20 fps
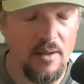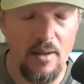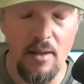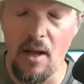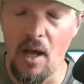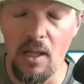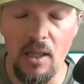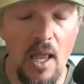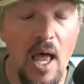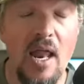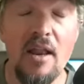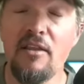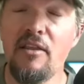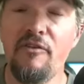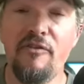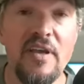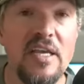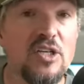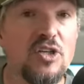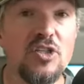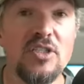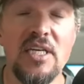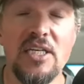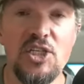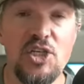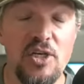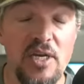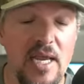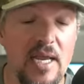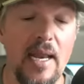a lot of the features that
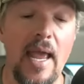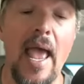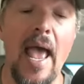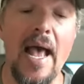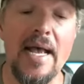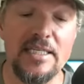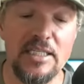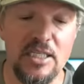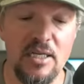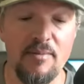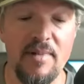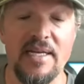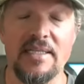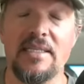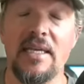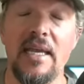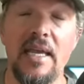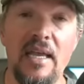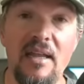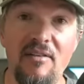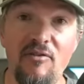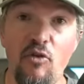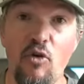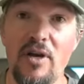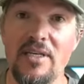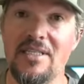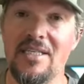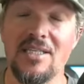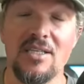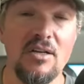you need estimates,
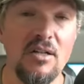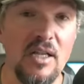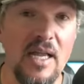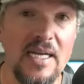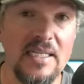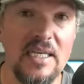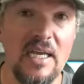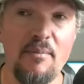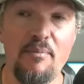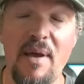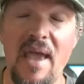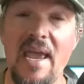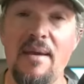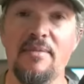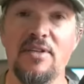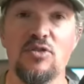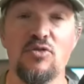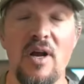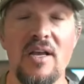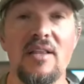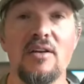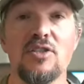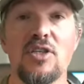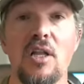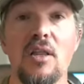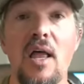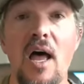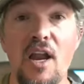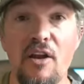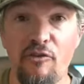invoices, collecting payments, right? There's a
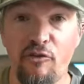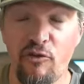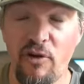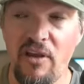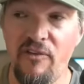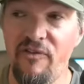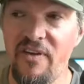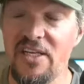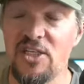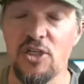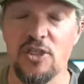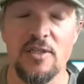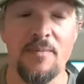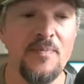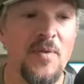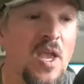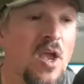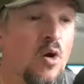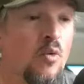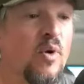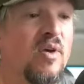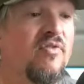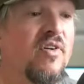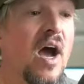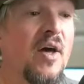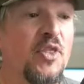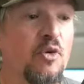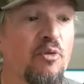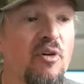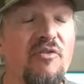lot of right. free features. We've got
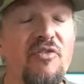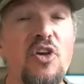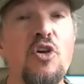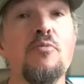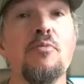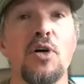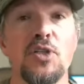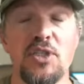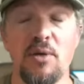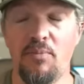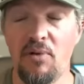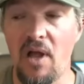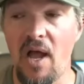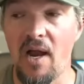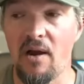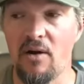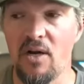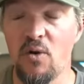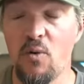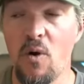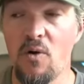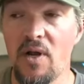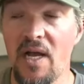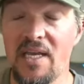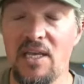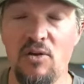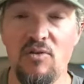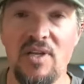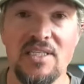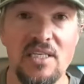the review multiplier in Quote
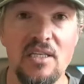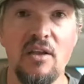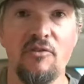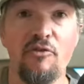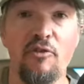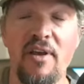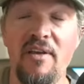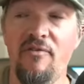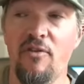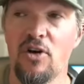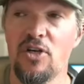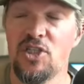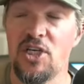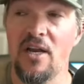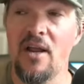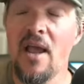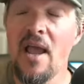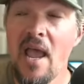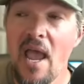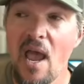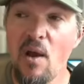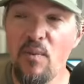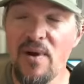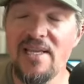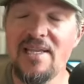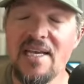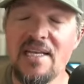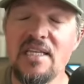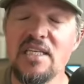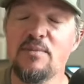IQ that's in the free version. And we
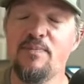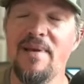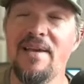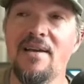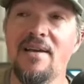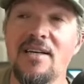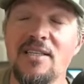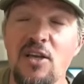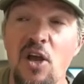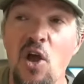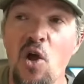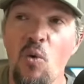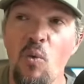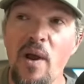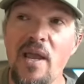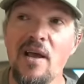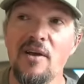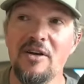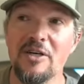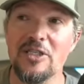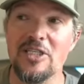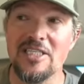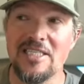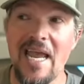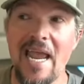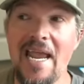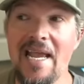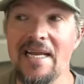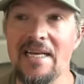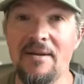did this because we
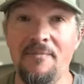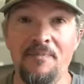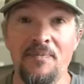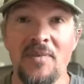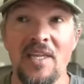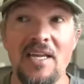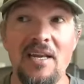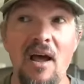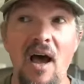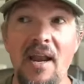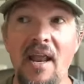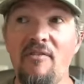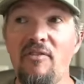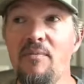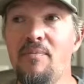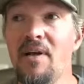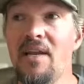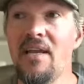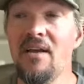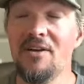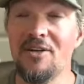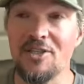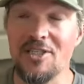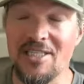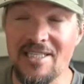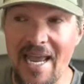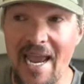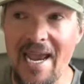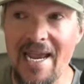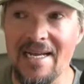understand that not everybody
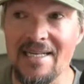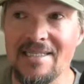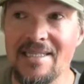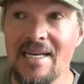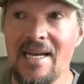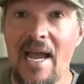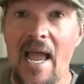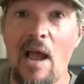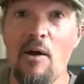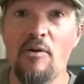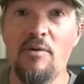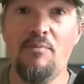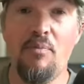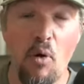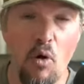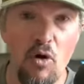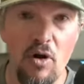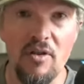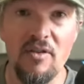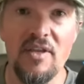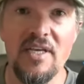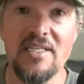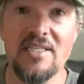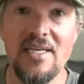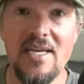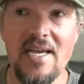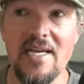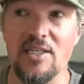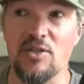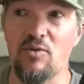understands how important this
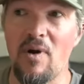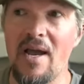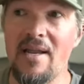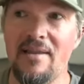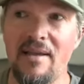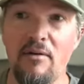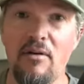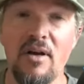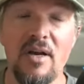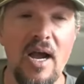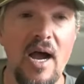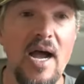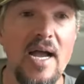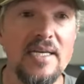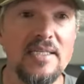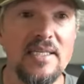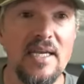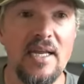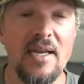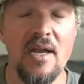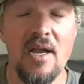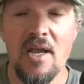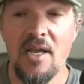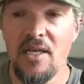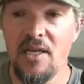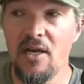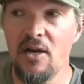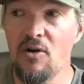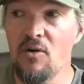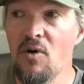is, right? There are guys that,
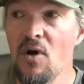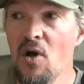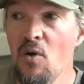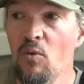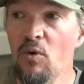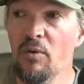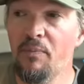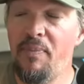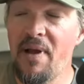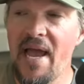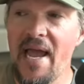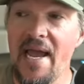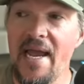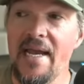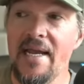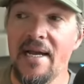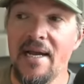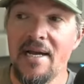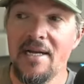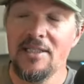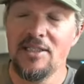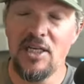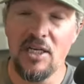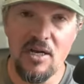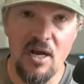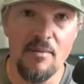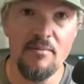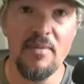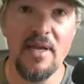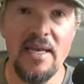you know, will pay to
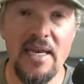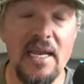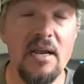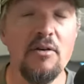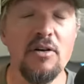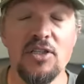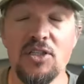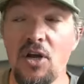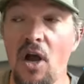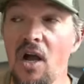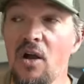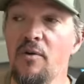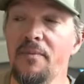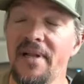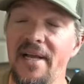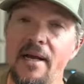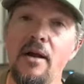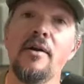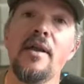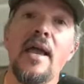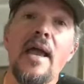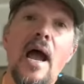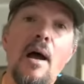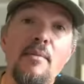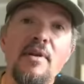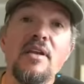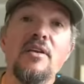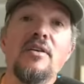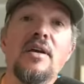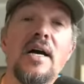come and hear us talk and be like, okay, how many
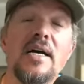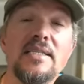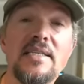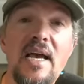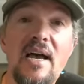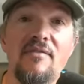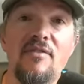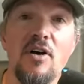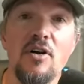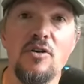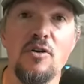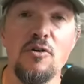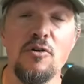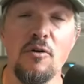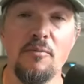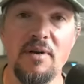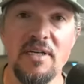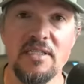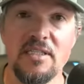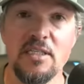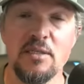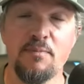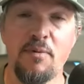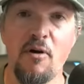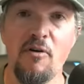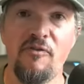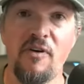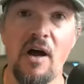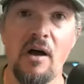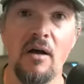of you guys have a Google business
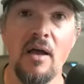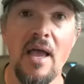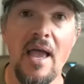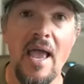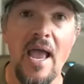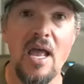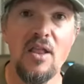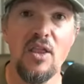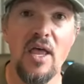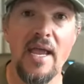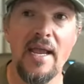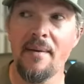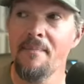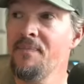profile? And like,